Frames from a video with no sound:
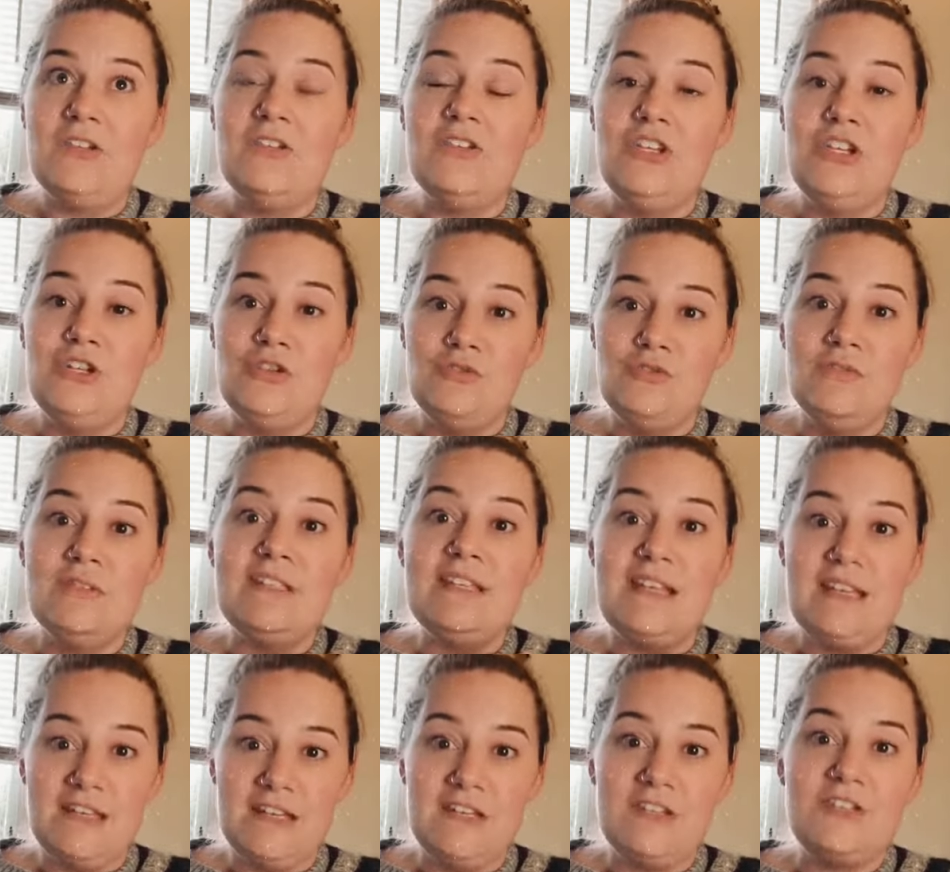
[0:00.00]
use
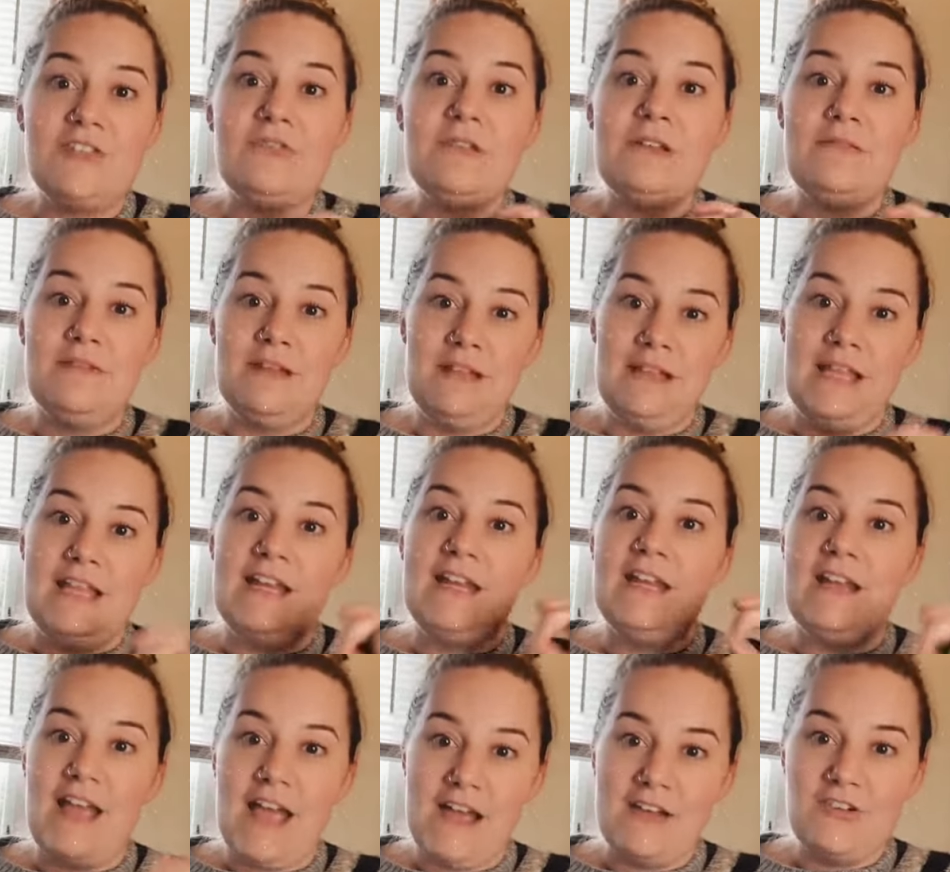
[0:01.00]
industry related
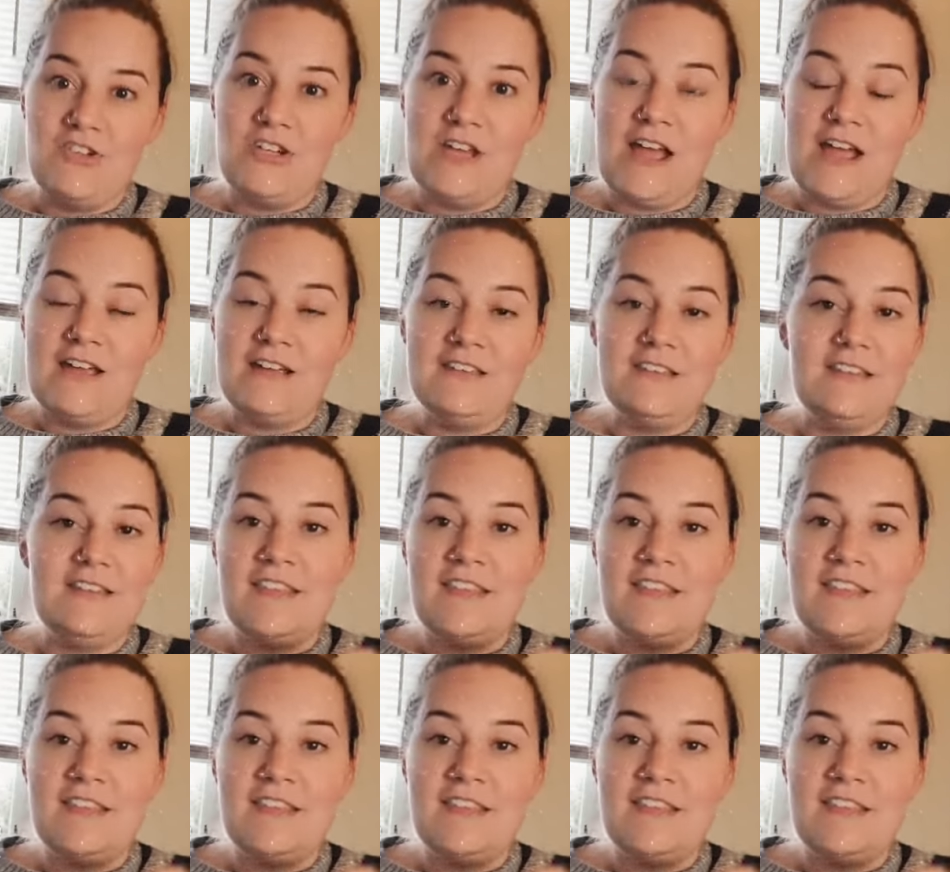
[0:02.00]
hashtags.